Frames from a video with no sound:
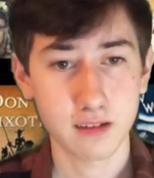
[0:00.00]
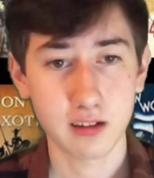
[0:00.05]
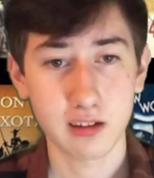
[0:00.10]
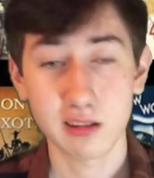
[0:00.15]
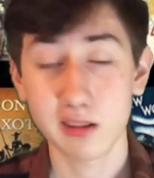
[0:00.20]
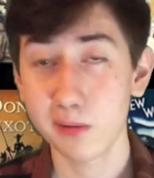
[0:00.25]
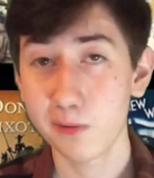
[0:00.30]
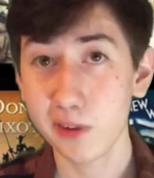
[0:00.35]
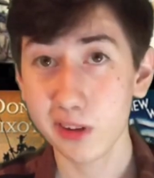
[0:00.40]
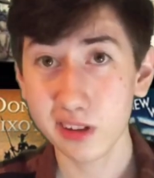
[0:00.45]

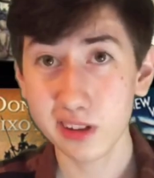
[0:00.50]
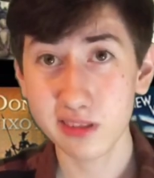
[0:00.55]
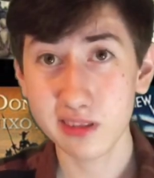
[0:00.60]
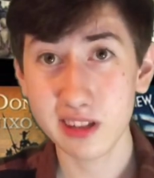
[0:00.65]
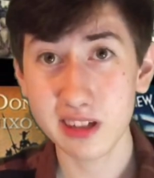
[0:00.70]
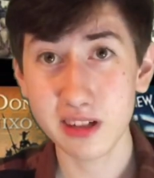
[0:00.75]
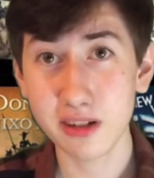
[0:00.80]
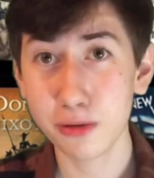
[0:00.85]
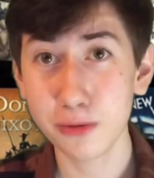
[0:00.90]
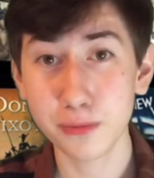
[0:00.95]
They feel like
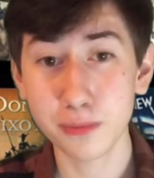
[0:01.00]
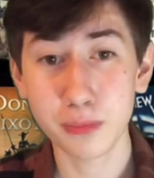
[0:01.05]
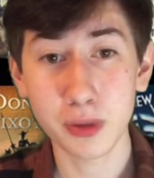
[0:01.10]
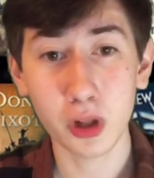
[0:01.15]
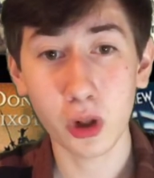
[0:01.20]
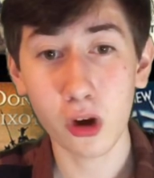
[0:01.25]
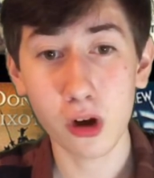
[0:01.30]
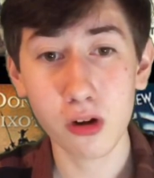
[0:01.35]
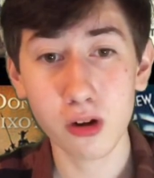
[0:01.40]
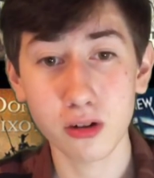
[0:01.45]
they don't
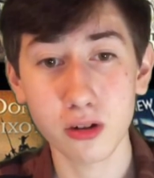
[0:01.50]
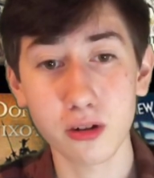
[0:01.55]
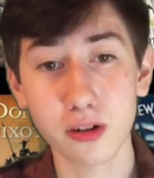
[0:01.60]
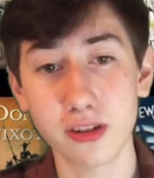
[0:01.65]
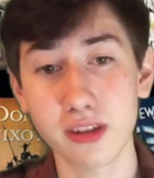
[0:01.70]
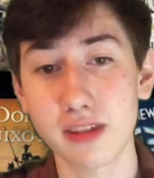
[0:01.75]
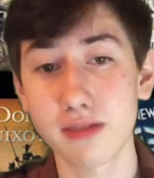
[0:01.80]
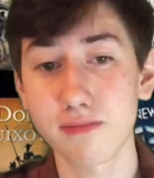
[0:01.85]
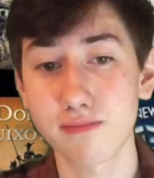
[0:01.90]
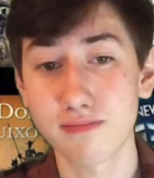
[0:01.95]
belong, or
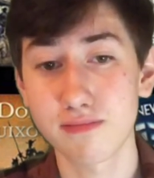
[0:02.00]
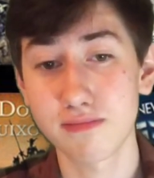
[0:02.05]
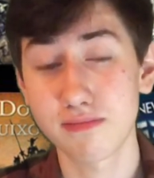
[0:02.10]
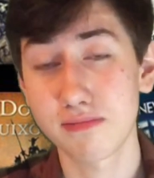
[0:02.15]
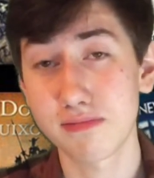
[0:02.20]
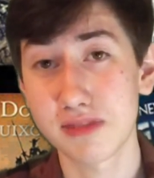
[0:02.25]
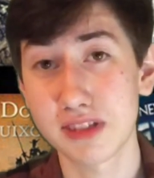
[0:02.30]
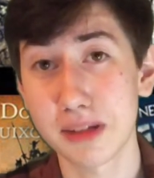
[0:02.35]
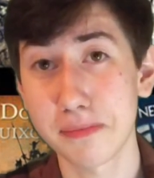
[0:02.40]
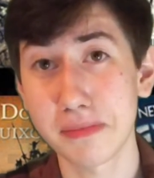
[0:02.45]

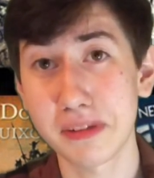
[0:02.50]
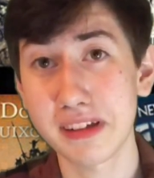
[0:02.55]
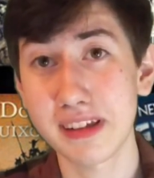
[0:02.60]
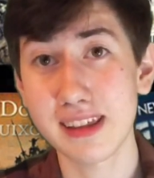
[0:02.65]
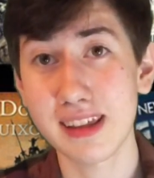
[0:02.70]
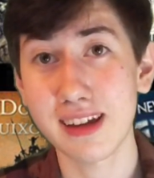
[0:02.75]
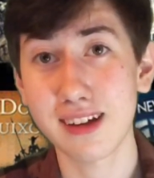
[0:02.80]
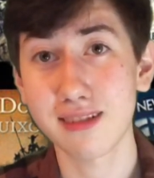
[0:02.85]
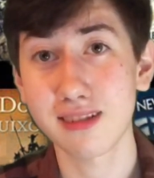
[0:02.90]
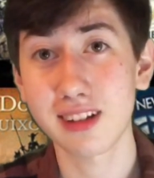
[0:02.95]
simply
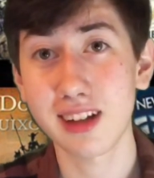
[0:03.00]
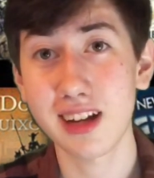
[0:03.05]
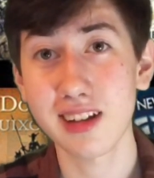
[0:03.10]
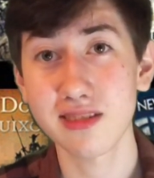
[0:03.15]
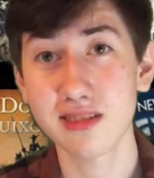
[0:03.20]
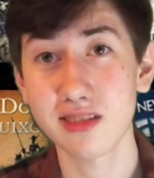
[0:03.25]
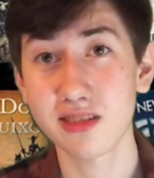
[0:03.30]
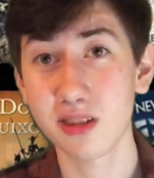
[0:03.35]
that classics